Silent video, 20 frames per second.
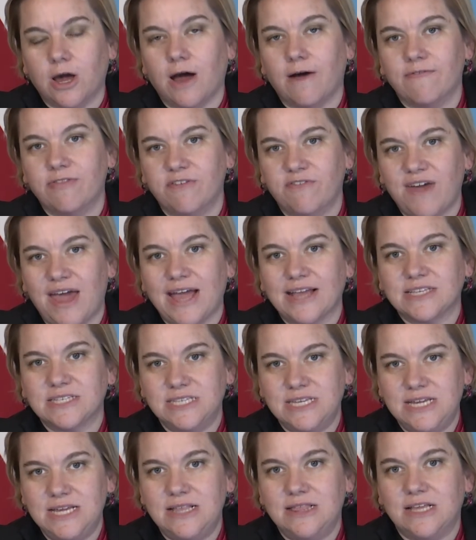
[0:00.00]
of the
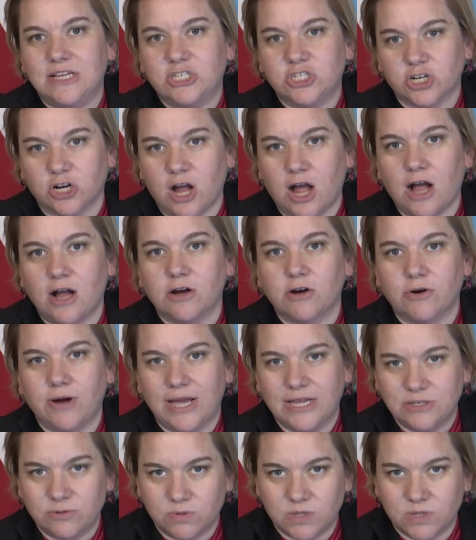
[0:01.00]
vaccine that Chicago has